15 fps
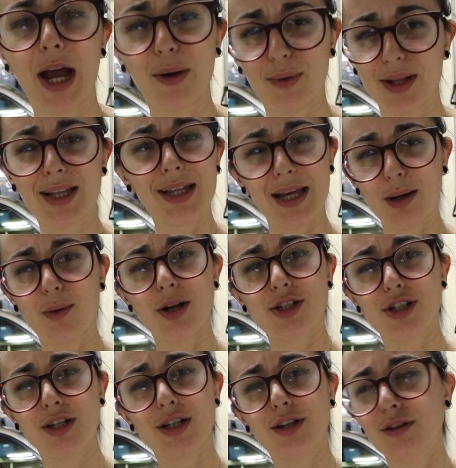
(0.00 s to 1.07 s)
I really like
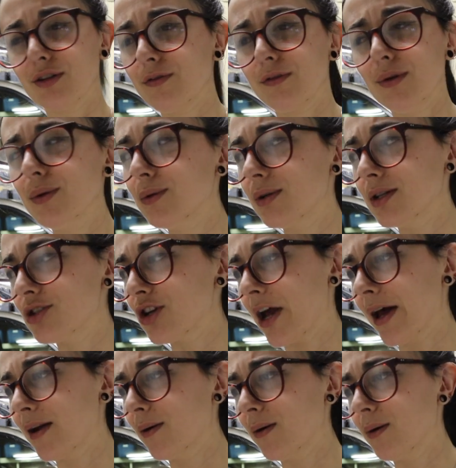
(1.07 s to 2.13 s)
watching the food
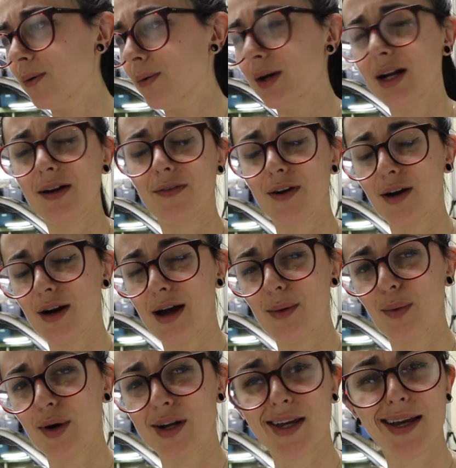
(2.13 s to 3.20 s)
channel whenever I'm
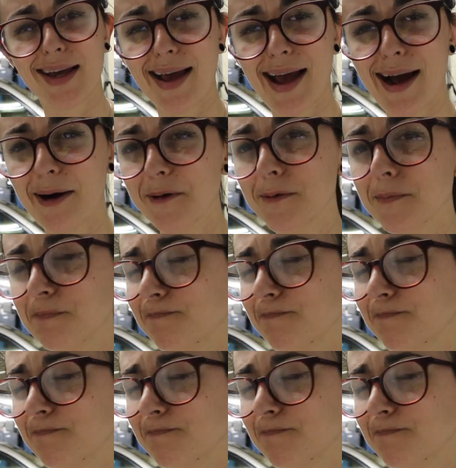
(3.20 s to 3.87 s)
working out.